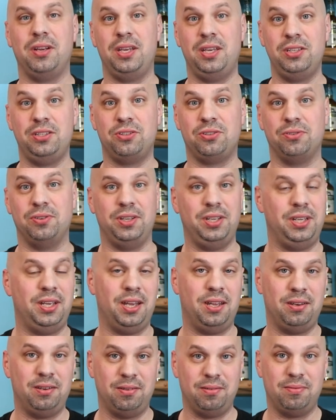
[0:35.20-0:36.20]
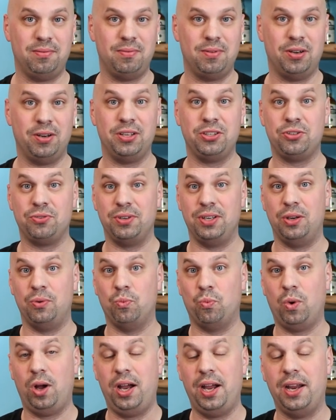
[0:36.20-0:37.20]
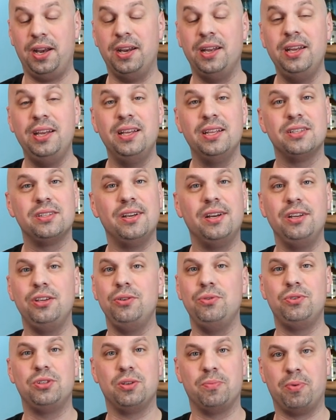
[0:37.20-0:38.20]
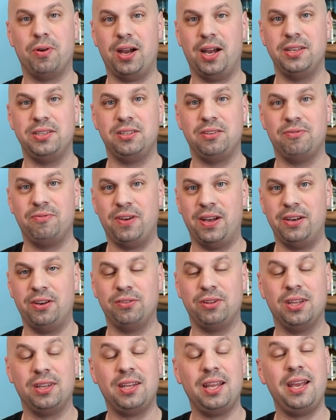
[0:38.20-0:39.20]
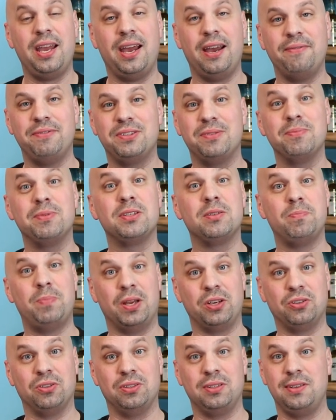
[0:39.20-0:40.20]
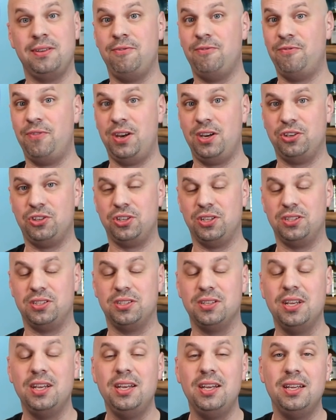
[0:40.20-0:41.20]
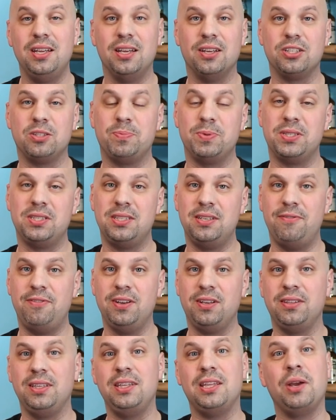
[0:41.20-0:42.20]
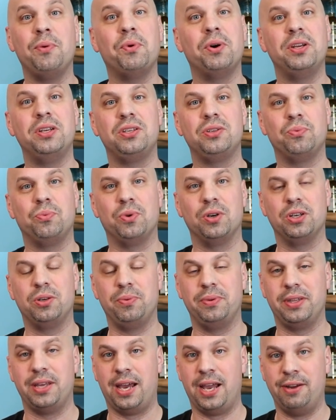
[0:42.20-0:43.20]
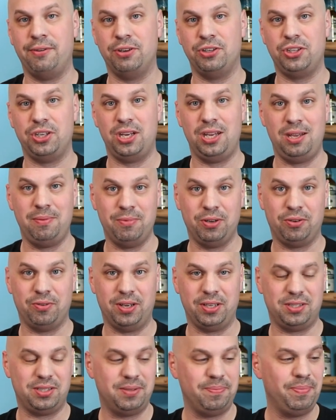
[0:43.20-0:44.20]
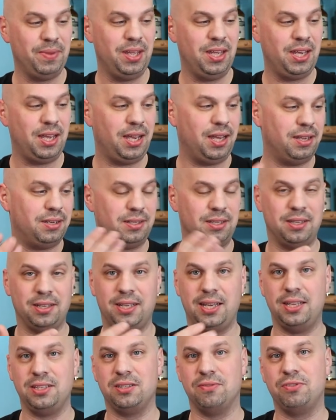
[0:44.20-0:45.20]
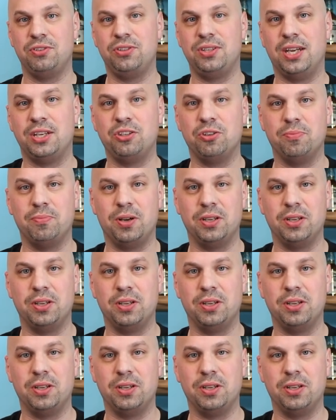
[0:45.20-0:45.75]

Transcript: history and their history in wine, it's not a huge surprise to find out that they have some specialty finishes. Now specifically, they wanted to work with Irish immigrants. And in the case of Chateau